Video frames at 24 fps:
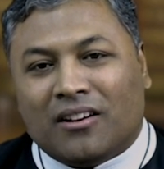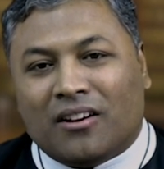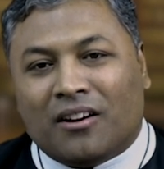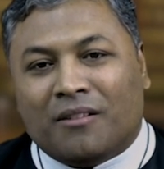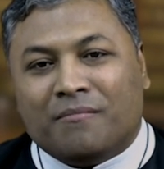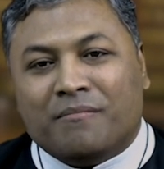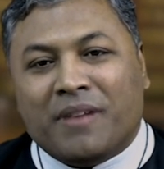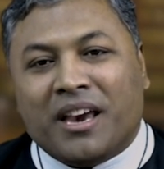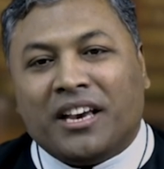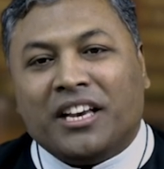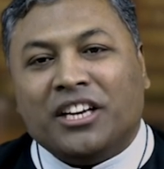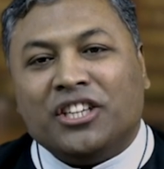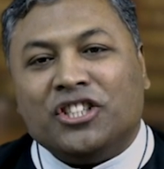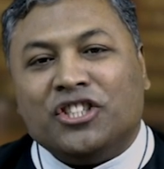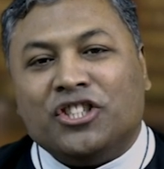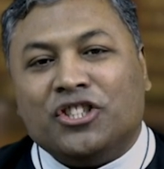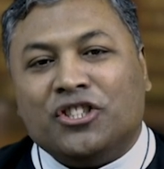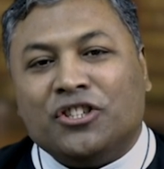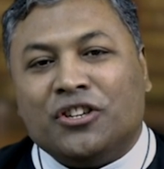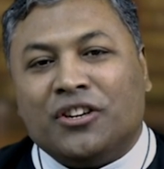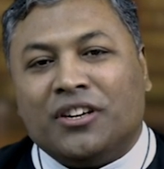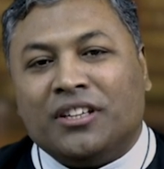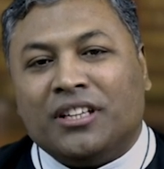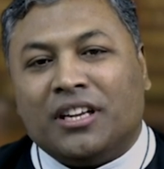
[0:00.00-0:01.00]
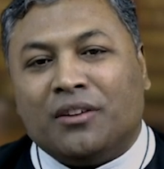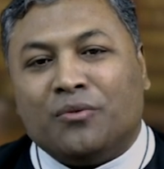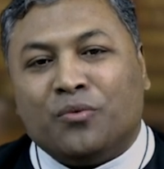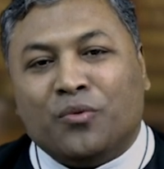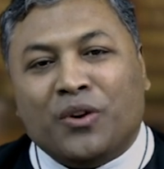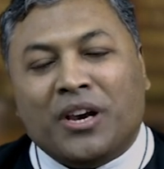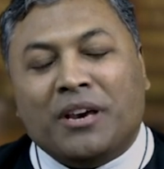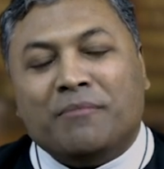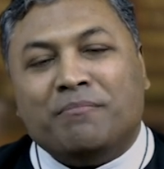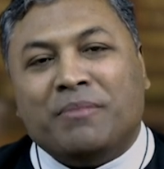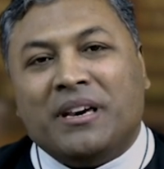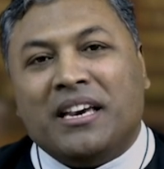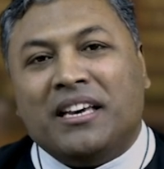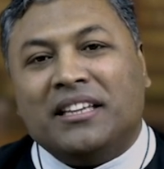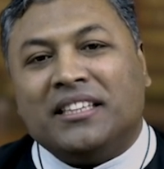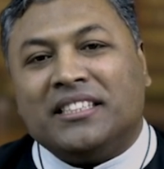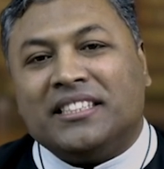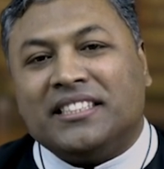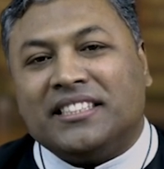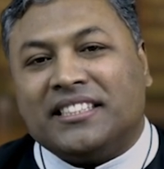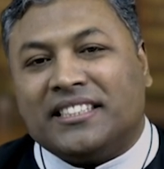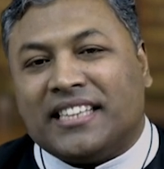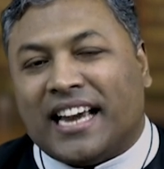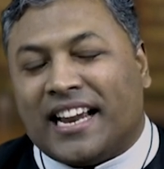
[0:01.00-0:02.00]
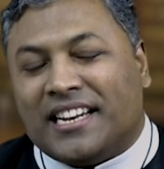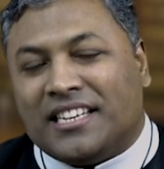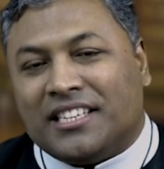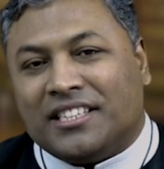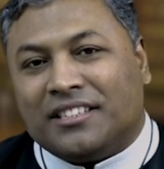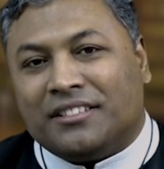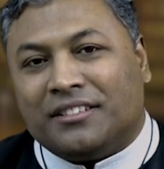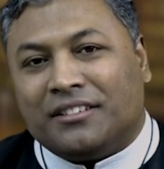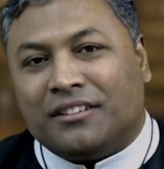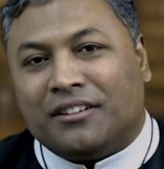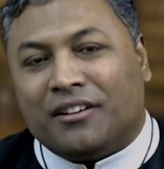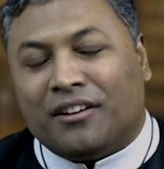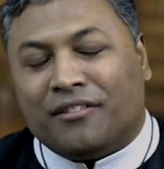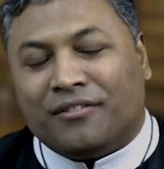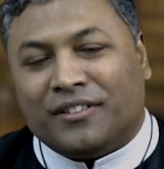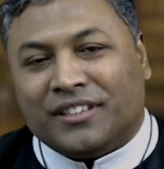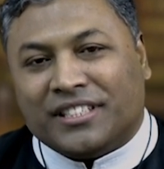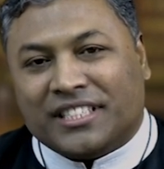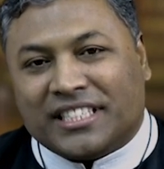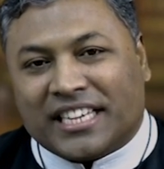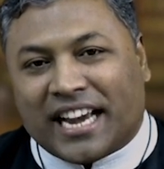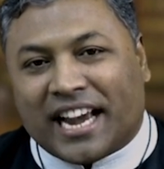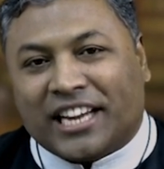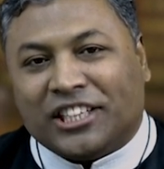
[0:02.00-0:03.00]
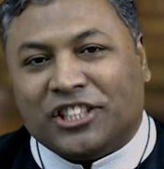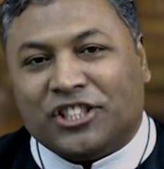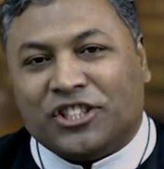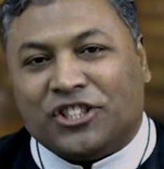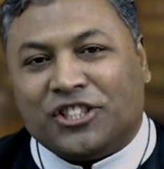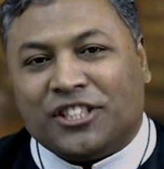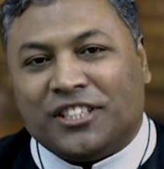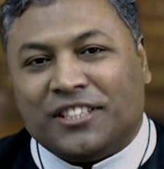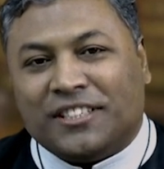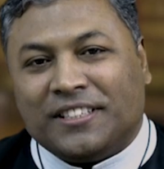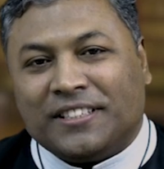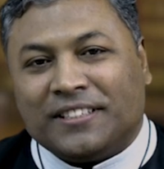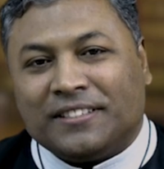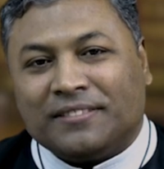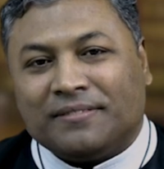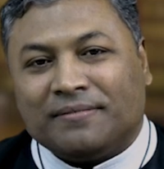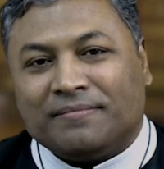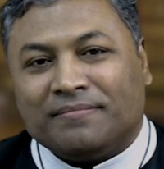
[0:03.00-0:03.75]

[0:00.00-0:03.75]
or making sure that we be the center of attention.